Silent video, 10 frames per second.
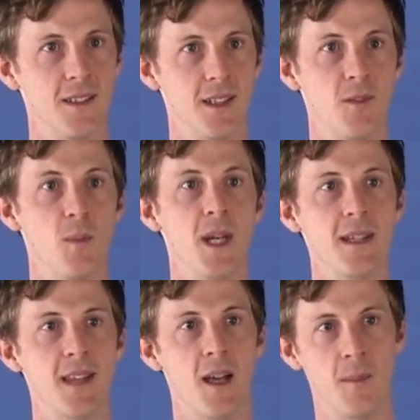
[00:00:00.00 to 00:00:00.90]
and
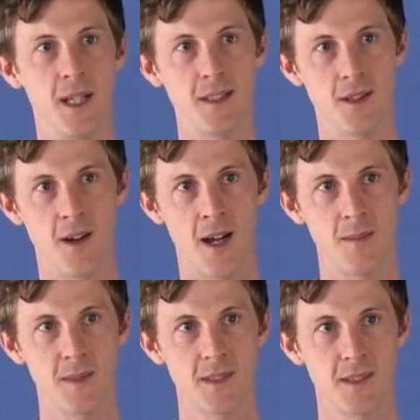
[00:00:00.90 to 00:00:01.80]
repeat that many
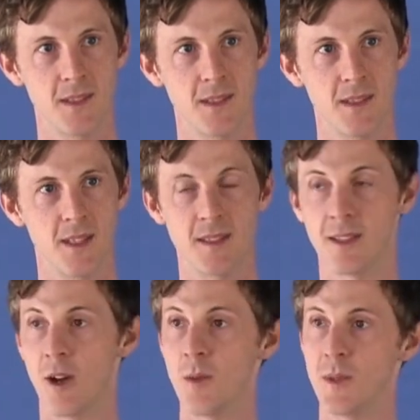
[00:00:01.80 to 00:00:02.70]
times
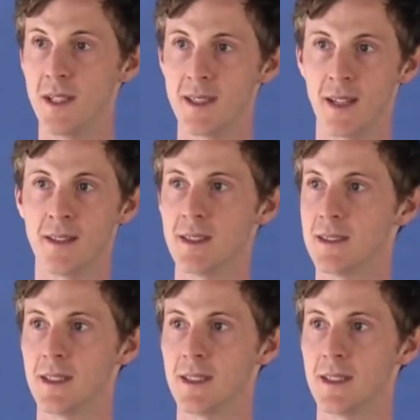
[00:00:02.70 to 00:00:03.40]
until open intelligence